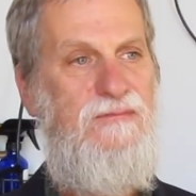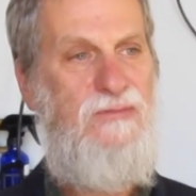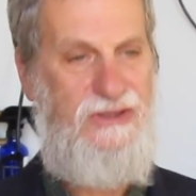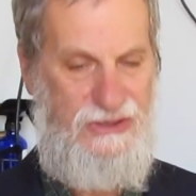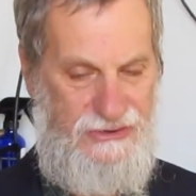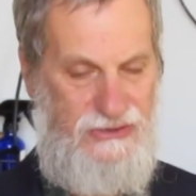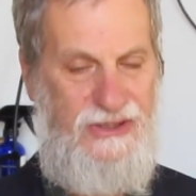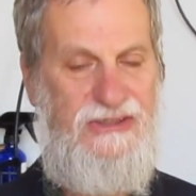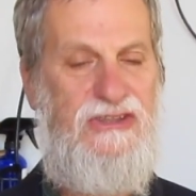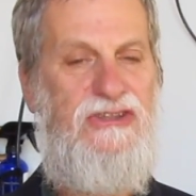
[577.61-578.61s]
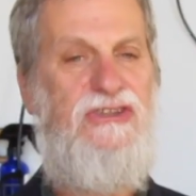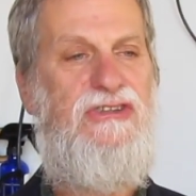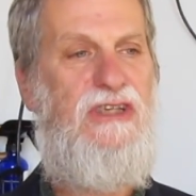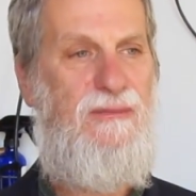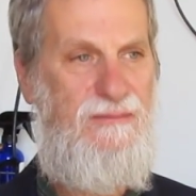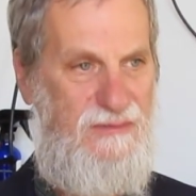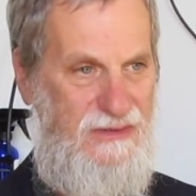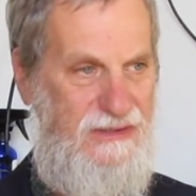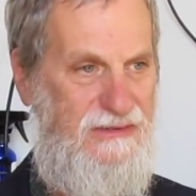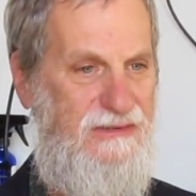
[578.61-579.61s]
We could transition some,
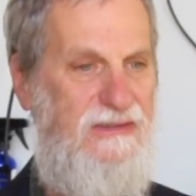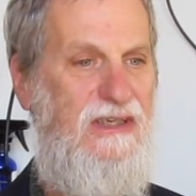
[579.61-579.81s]
and